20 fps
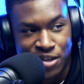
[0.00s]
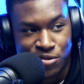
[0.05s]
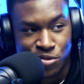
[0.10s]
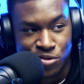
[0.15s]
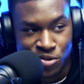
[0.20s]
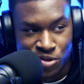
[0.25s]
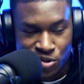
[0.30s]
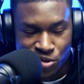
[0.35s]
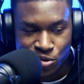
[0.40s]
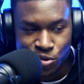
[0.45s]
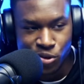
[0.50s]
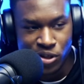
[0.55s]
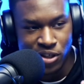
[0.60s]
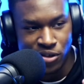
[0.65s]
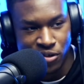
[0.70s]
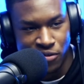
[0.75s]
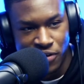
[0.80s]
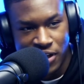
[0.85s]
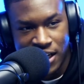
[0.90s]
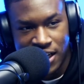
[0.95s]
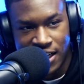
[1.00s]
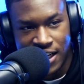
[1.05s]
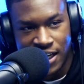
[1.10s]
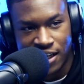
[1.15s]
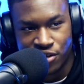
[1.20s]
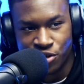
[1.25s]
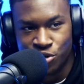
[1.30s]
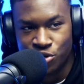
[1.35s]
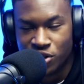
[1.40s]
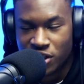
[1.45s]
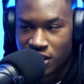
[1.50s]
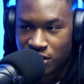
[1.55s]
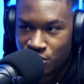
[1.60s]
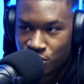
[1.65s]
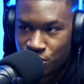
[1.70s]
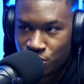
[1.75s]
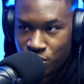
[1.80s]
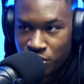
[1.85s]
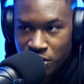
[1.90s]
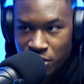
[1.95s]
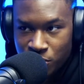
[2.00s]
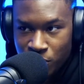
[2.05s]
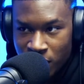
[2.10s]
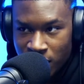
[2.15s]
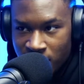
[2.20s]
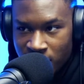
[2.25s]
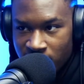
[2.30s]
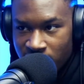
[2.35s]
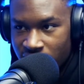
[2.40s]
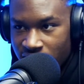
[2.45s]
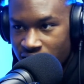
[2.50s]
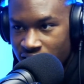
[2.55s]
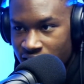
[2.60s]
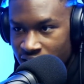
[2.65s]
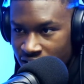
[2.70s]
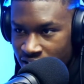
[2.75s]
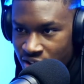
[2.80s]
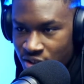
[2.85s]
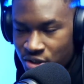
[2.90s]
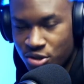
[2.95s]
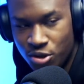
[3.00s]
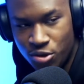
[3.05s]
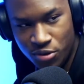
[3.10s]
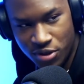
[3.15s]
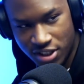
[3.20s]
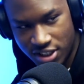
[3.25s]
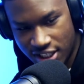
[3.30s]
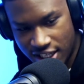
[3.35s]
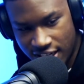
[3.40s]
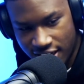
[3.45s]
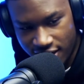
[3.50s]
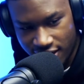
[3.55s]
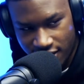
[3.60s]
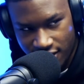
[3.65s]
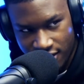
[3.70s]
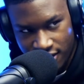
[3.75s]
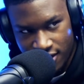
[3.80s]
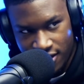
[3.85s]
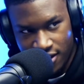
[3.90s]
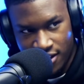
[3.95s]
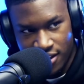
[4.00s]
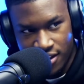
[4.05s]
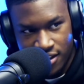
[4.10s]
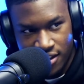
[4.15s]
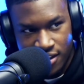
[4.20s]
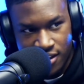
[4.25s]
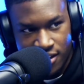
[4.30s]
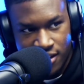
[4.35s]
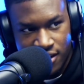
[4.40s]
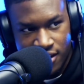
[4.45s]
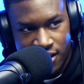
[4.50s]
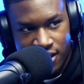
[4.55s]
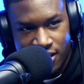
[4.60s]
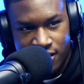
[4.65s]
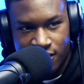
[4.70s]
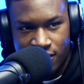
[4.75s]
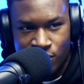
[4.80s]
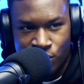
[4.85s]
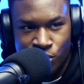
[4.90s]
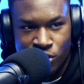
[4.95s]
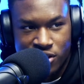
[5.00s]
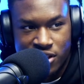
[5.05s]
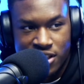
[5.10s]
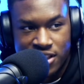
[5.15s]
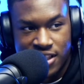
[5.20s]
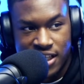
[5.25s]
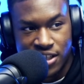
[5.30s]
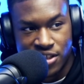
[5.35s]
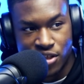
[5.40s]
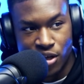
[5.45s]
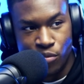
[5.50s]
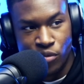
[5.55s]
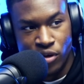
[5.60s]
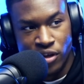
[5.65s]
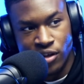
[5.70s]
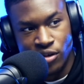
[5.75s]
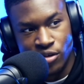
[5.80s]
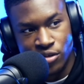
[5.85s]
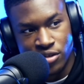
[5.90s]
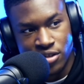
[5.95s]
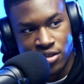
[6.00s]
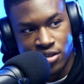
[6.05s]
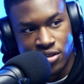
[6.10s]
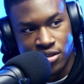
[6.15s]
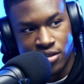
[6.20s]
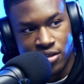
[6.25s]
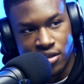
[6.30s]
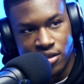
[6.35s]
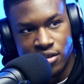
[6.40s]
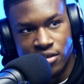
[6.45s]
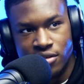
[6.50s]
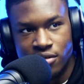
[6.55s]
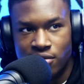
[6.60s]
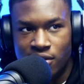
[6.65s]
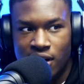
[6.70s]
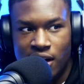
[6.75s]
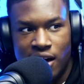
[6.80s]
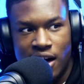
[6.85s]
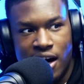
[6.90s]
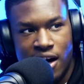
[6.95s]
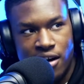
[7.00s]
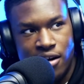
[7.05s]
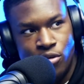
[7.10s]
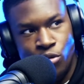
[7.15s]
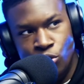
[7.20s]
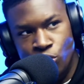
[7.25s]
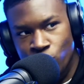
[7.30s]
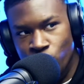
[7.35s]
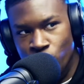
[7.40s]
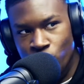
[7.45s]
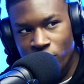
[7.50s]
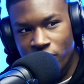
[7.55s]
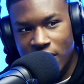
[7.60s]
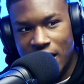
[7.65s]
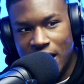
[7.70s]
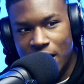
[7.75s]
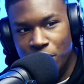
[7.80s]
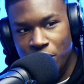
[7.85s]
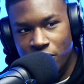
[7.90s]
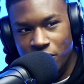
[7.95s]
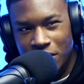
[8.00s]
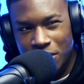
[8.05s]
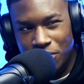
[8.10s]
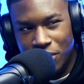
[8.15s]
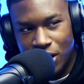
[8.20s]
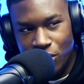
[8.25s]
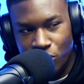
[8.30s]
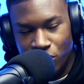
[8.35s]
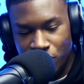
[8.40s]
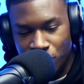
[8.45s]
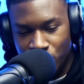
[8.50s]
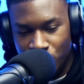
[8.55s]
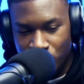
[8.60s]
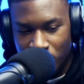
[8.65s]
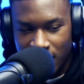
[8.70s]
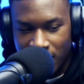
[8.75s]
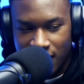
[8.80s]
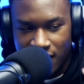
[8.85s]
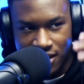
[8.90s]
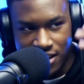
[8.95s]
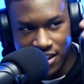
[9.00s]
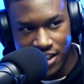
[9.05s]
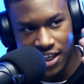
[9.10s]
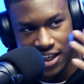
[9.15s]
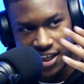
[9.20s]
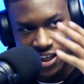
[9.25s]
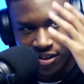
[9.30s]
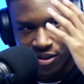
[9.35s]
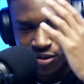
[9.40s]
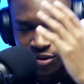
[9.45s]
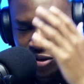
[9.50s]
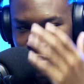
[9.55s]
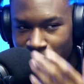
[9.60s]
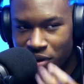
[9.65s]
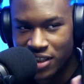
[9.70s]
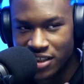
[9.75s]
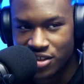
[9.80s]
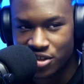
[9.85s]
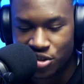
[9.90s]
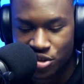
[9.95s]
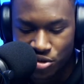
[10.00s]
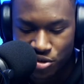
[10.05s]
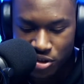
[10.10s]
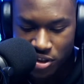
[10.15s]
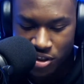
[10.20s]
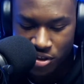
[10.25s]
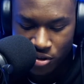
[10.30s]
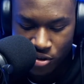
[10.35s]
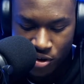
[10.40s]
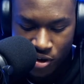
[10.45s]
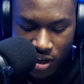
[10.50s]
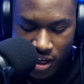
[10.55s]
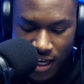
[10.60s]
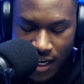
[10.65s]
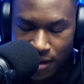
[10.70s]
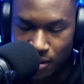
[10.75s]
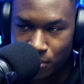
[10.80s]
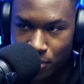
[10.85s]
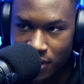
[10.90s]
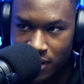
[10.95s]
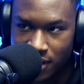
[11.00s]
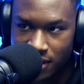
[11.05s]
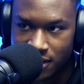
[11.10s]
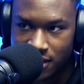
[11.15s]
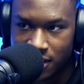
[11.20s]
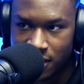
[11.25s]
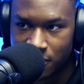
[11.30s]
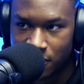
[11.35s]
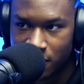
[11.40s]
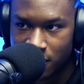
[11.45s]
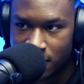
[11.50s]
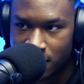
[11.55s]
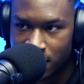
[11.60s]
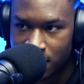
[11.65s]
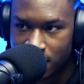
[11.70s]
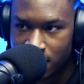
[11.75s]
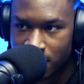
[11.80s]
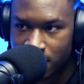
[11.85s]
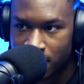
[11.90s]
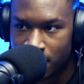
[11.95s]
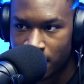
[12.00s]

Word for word: as we was talking off air, like UK's a tricky one, isn't it? Yeah. So it's like not to say someone else will, vibe with it, but mm. with UK, it's like I don't know, man. It's just tricky. You got to kind of play it safe. And, and